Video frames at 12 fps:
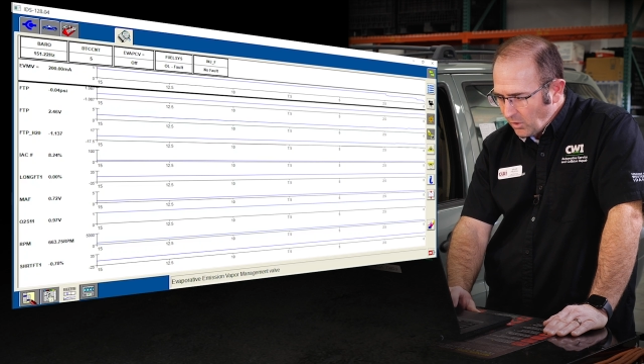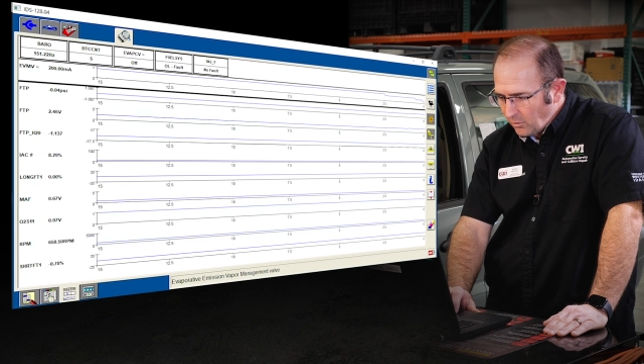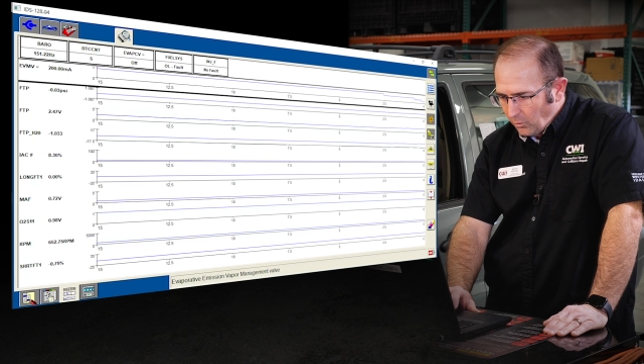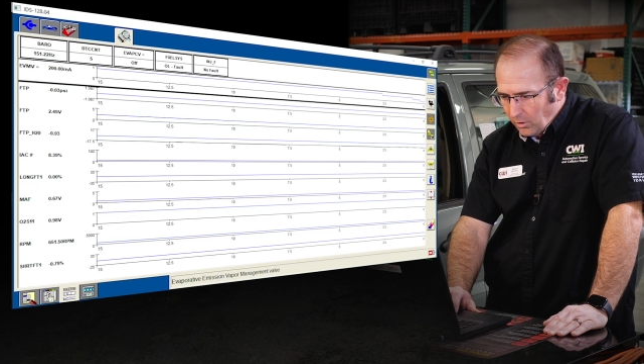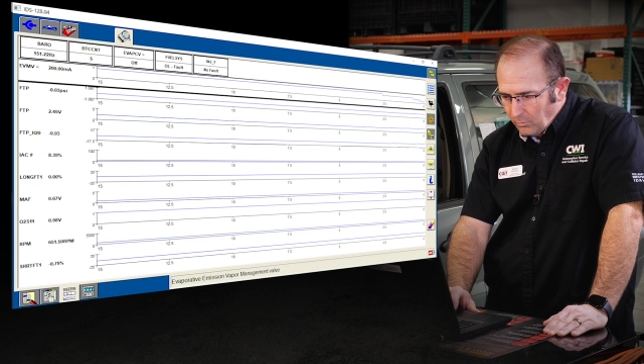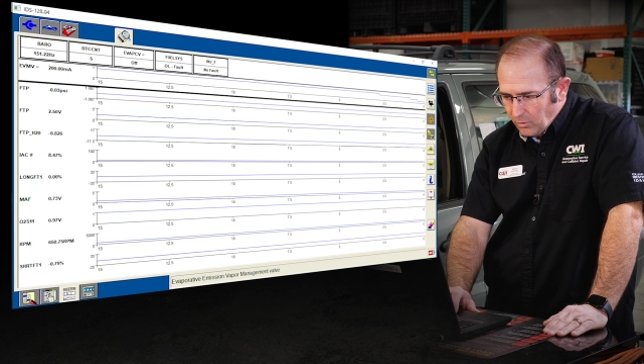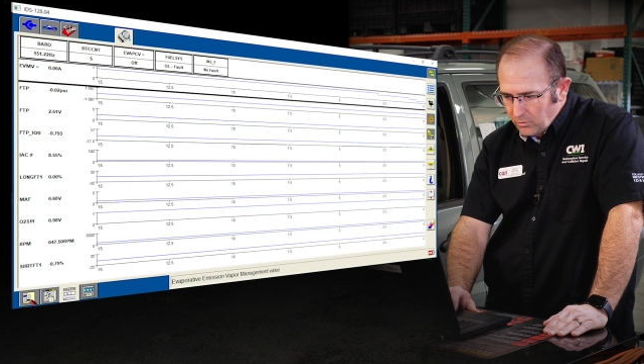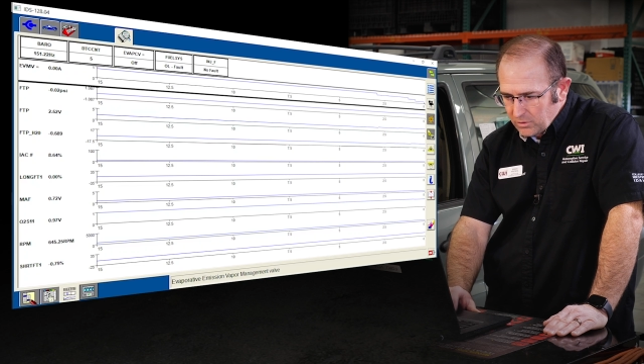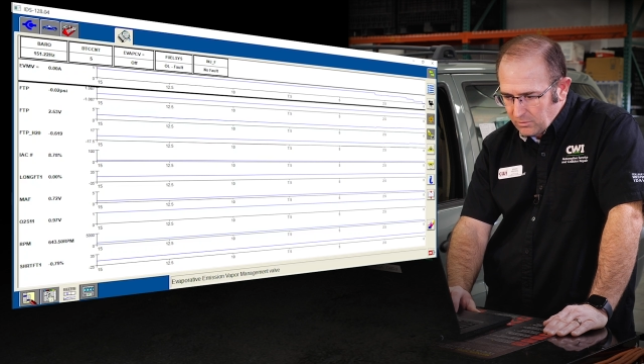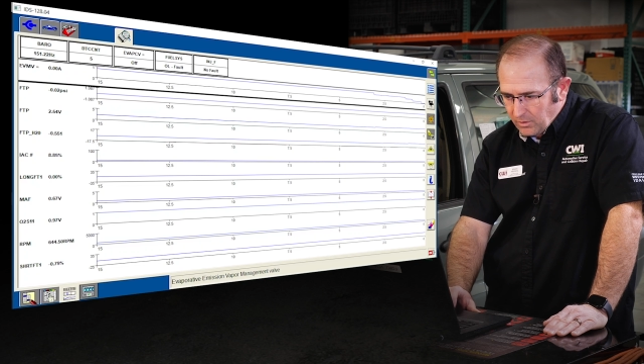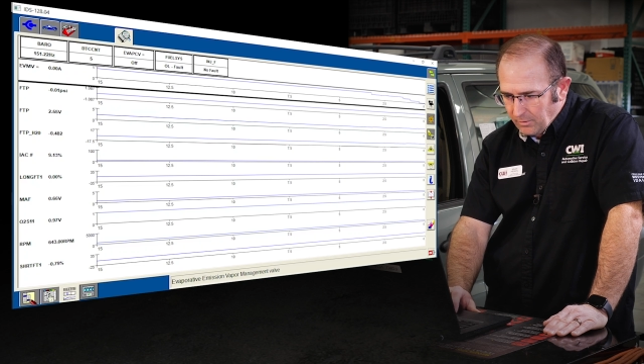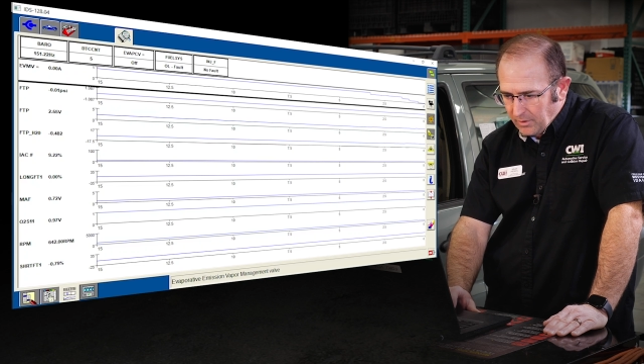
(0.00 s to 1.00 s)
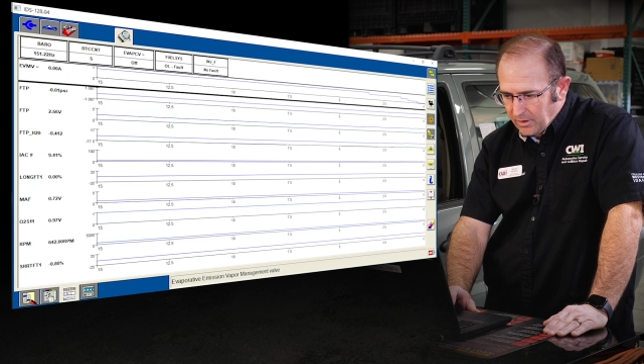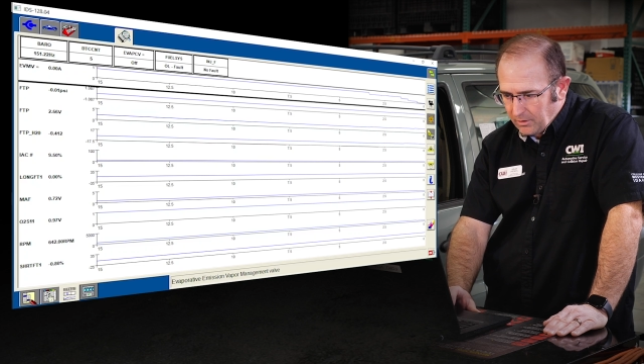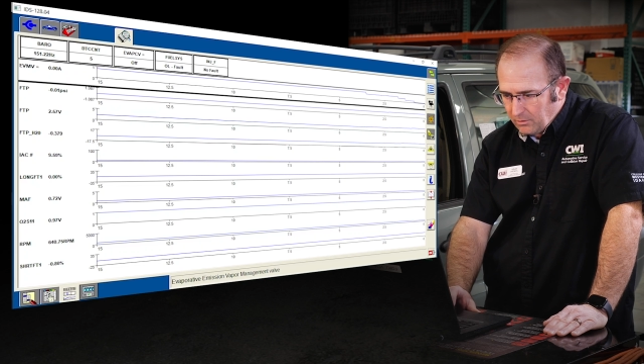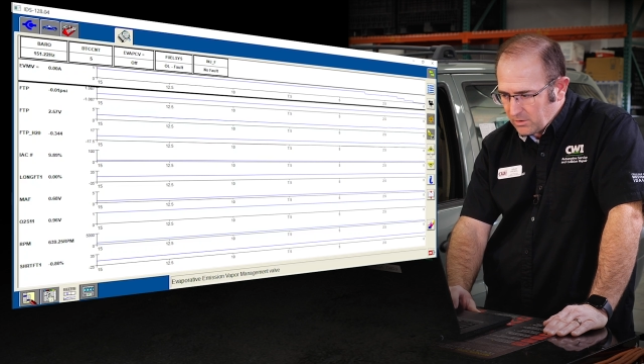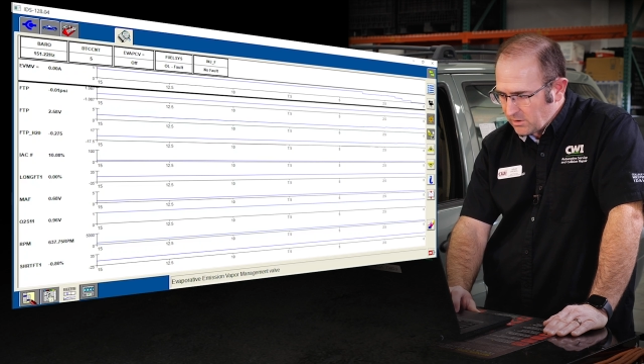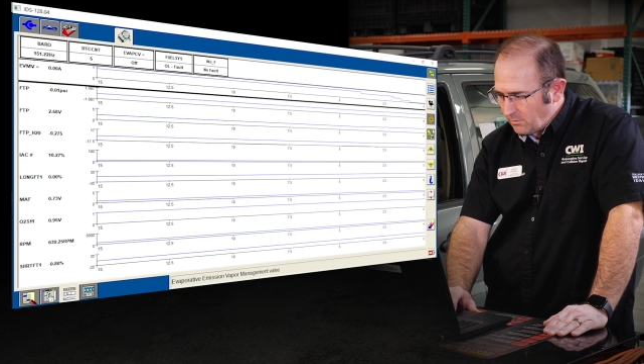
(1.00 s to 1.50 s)
normal. So what I'm going to
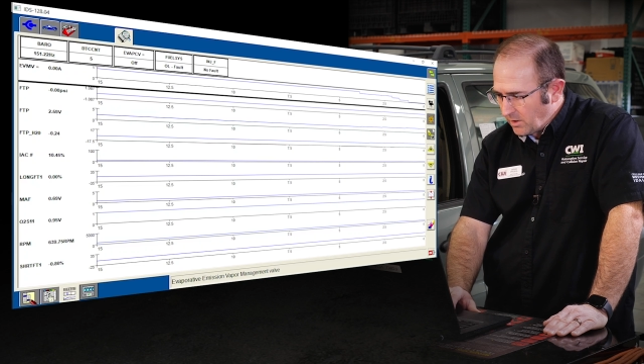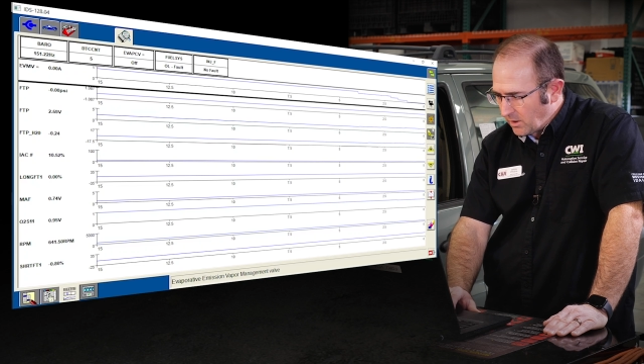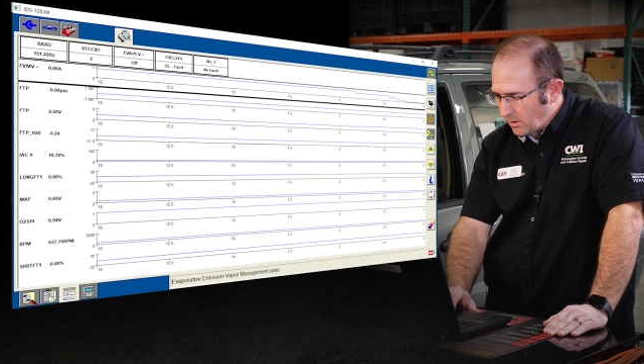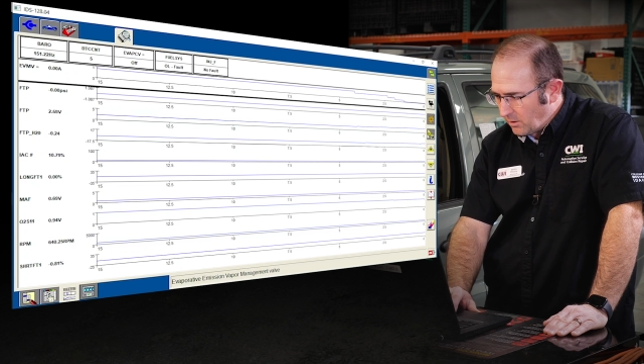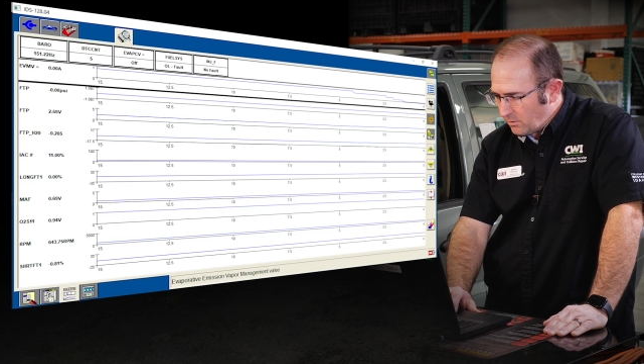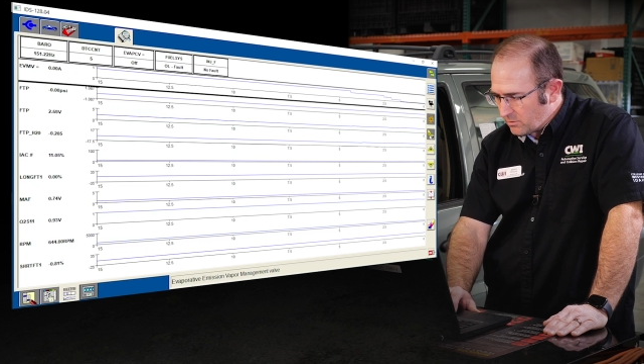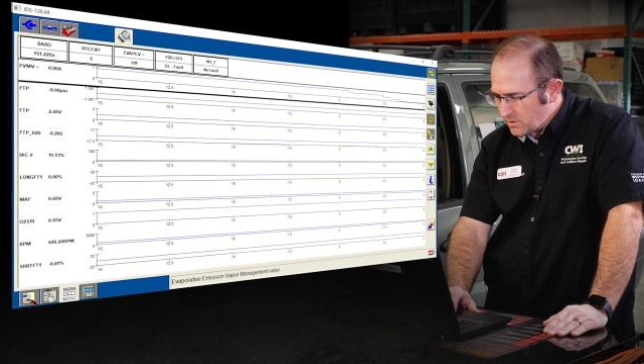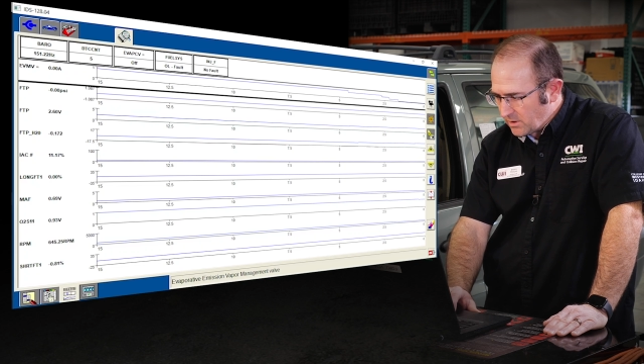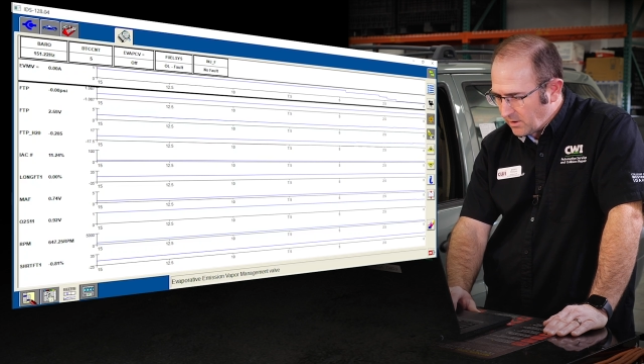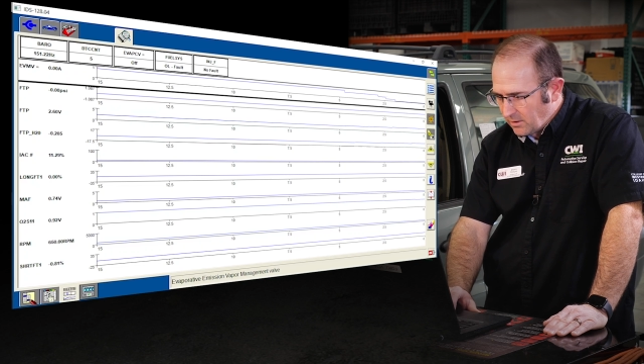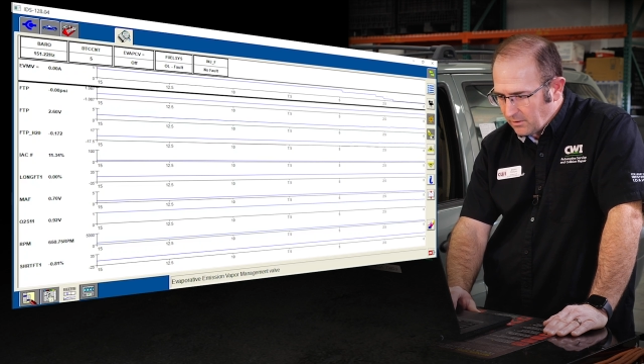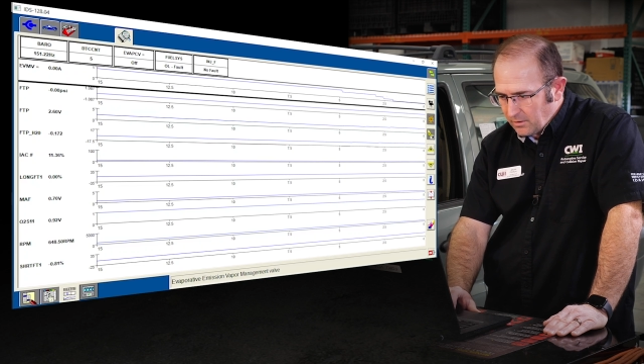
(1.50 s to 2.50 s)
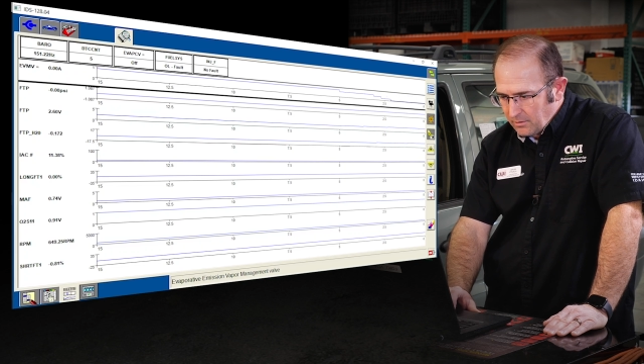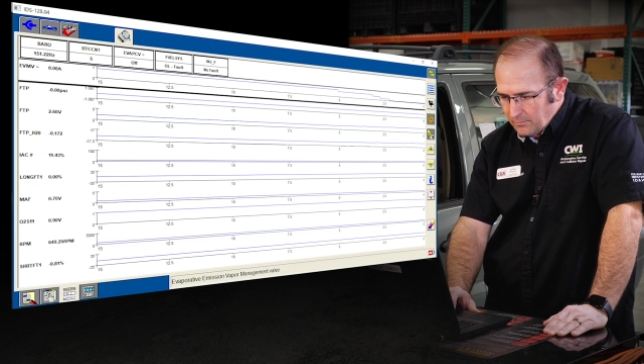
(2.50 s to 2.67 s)
do is I'm going to close the